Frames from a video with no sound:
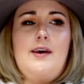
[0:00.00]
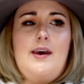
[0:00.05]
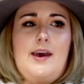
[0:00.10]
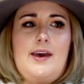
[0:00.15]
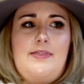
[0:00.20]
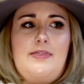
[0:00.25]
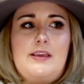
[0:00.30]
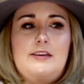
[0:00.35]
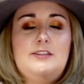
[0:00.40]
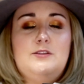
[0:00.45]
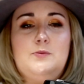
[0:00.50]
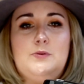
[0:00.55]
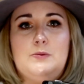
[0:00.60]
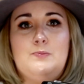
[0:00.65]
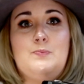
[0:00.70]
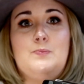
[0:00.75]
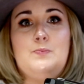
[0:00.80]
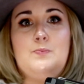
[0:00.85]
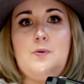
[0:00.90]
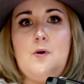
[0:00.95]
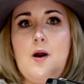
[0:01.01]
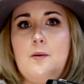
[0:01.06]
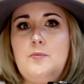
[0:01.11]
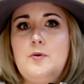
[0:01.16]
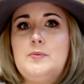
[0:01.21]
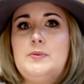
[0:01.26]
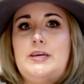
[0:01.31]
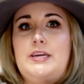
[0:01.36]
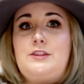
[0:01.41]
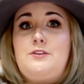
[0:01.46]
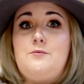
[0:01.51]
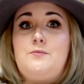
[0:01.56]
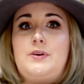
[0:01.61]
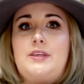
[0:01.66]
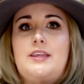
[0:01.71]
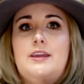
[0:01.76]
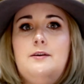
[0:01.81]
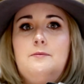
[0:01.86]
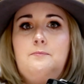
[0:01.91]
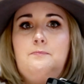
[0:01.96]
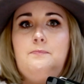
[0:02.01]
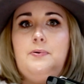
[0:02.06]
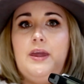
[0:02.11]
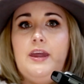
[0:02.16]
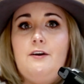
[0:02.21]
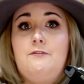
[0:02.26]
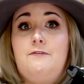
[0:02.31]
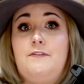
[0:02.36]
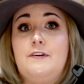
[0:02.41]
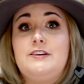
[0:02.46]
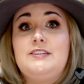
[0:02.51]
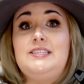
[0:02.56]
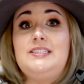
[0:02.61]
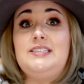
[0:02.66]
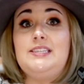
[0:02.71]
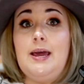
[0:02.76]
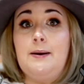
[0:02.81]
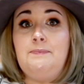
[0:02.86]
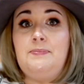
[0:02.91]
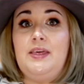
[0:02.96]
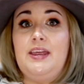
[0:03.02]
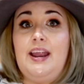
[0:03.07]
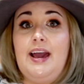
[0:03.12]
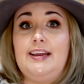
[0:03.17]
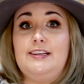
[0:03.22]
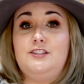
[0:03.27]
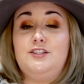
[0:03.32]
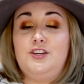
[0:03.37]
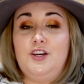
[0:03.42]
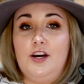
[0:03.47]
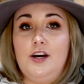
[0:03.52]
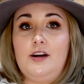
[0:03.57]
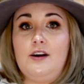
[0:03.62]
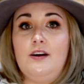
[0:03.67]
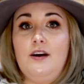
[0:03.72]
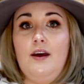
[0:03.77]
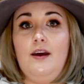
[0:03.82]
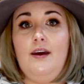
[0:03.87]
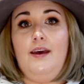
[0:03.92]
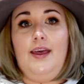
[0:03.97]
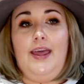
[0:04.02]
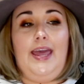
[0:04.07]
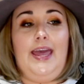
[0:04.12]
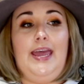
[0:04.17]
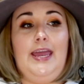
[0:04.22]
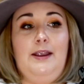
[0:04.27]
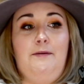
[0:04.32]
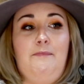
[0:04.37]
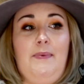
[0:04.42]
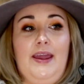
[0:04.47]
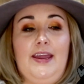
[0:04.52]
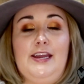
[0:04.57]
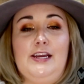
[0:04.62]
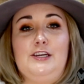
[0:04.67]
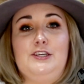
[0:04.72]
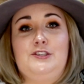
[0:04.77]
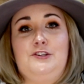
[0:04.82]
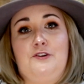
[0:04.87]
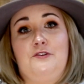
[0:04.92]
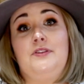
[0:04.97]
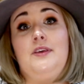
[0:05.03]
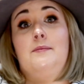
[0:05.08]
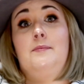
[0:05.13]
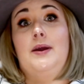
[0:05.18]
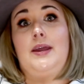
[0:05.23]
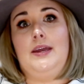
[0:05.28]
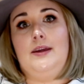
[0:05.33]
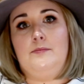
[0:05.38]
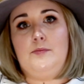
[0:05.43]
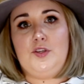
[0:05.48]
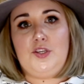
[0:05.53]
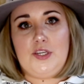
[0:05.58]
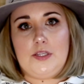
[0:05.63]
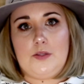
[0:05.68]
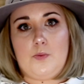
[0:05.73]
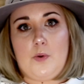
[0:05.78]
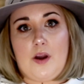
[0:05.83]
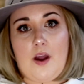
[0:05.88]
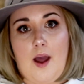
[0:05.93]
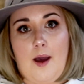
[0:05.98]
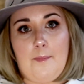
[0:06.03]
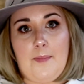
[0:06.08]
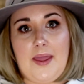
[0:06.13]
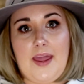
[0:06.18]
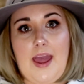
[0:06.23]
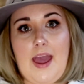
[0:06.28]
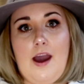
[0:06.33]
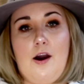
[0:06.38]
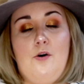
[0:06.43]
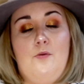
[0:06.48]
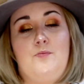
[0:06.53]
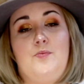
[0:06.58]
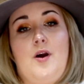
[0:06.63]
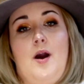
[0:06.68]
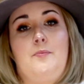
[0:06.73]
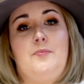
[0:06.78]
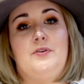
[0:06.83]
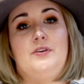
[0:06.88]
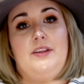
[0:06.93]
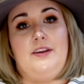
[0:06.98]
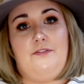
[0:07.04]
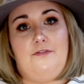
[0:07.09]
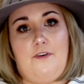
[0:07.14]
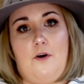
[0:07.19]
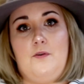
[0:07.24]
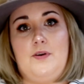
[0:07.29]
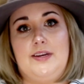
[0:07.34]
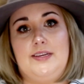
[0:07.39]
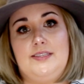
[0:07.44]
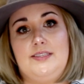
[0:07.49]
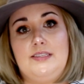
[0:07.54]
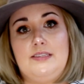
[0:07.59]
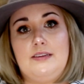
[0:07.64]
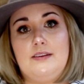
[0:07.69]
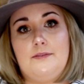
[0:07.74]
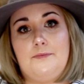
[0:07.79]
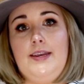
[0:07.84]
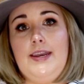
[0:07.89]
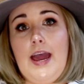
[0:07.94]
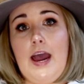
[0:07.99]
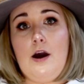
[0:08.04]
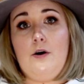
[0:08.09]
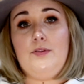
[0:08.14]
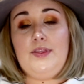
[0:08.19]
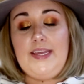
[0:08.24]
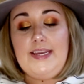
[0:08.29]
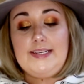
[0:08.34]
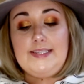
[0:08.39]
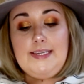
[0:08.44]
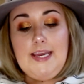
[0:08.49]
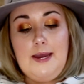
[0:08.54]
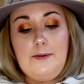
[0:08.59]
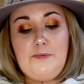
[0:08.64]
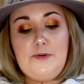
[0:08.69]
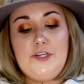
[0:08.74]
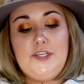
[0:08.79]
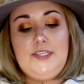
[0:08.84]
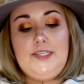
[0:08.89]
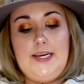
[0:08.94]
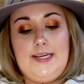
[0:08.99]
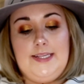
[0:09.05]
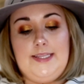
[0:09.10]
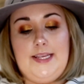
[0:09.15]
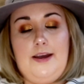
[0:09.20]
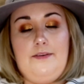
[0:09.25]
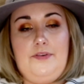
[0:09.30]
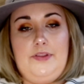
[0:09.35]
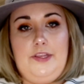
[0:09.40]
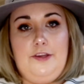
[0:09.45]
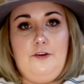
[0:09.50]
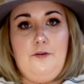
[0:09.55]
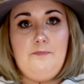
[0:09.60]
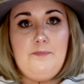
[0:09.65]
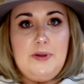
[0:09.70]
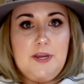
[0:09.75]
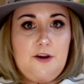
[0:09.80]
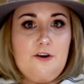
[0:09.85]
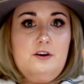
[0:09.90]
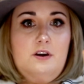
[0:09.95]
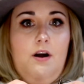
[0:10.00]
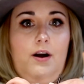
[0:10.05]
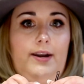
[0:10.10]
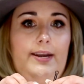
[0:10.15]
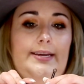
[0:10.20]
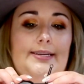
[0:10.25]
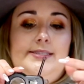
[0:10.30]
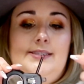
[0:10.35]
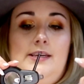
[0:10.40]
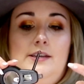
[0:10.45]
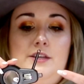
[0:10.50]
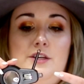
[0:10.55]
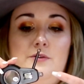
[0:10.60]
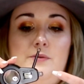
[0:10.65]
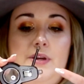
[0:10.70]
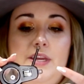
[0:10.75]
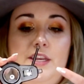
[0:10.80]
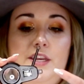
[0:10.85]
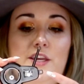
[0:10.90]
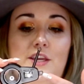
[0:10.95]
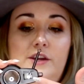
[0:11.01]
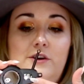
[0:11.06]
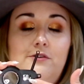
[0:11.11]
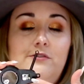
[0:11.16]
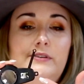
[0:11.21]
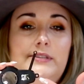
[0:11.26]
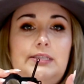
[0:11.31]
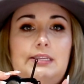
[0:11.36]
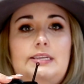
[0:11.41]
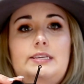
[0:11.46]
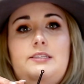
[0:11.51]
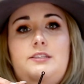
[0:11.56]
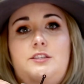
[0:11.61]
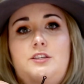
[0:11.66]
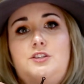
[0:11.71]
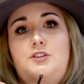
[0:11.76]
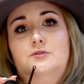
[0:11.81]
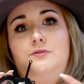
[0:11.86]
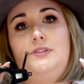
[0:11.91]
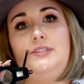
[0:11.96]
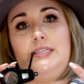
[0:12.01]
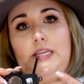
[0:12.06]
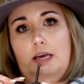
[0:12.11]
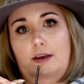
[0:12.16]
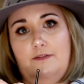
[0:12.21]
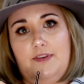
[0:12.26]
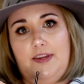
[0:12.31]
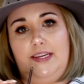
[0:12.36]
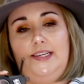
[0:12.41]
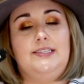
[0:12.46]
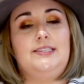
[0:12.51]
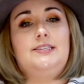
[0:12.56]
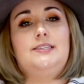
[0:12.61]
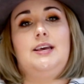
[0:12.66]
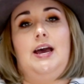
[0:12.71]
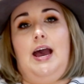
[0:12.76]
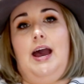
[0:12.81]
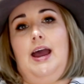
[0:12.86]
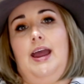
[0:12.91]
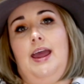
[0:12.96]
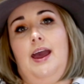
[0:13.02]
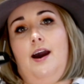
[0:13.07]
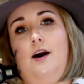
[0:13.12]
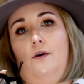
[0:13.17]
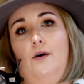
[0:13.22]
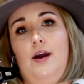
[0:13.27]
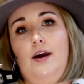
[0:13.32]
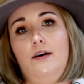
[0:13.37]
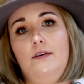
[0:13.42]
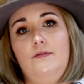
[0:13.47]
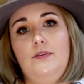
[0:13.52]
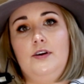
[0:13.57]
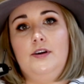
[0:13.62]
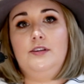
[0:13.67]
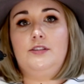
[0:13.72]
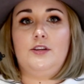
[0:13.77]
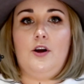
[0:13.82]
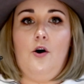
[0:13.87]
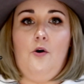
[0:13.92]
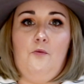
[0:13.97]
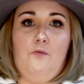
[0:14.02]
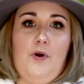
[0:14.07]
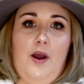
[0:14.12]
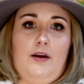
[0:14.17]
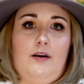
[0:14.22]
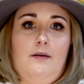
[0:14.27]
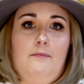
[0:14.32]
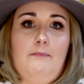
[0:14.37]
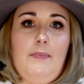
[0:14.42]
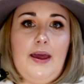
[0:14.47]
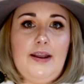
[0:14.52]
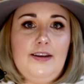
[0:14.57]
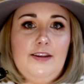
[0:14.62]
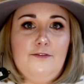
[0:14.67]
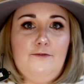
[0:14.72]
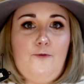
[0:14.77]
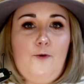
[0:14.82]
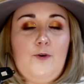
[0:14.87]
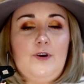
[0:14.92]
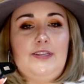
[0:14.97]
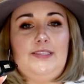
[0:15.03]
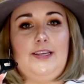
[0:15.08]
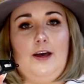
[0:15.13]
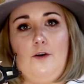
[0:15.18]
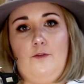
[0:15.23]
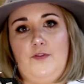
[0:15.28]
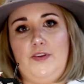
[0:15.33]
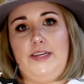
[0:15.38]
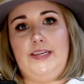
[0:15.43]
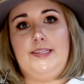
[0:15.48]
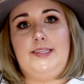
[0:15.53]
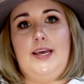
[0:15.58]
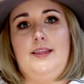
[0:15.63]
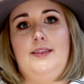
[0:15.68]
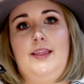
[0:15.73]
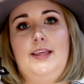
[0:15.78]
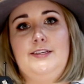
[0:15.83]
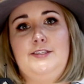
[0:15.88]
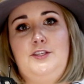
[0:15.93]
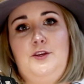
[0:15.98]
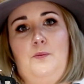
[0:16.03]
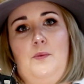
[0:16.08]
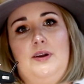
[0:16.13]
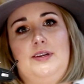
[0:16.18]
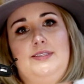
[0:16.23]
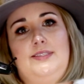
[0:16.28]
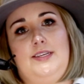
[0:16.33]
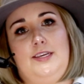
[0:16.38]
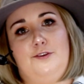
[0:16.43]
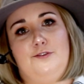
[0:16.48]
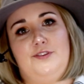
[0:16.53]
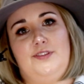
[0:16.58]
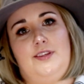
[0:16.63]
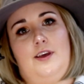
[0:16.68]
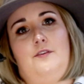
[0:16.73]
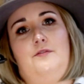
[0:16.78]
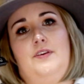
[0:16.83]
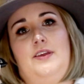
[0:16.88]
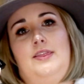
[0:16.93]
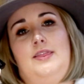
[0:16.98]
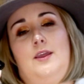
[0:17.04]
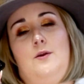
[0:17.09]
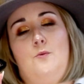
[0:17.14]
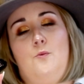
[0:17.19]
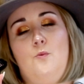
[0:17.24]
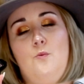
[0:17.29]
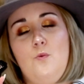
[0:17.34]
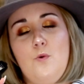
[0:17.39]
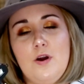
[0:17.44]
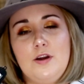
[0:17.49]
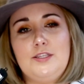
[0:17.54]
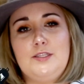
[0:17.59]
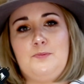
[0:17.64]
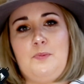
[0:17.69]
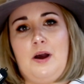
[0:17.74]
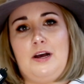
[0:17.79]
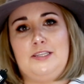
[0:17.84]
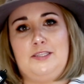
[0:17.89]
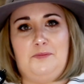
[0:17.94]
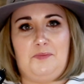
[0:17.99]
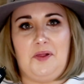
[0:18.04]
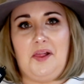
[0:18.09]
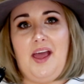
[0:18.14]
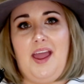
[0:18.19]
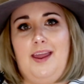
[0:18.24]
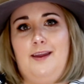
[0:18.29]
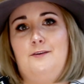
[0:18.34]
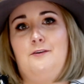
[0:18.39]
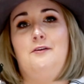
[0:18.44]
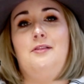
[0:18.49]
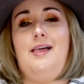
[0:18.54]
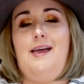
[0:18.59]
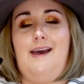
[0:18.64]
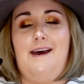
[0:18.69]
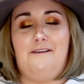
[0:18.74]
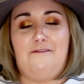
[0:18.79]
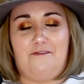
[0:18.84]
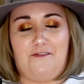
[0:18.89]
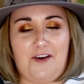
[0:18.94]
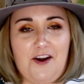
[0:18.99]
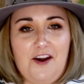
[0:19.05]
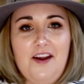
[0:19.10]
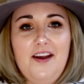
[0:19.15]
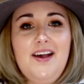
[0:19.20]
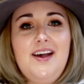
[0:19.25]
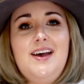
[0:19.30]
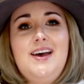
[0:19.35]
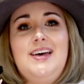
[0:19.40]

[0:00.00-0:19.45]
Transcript: And this was probably the really big first step that I took in making sure that my images were coming out properly focused. Now, the adapter does have a little mirror on it, and you can use this to do selfies. I, however, don't recommend it for selfies unless you want to see yourself in the worst possible angle ever.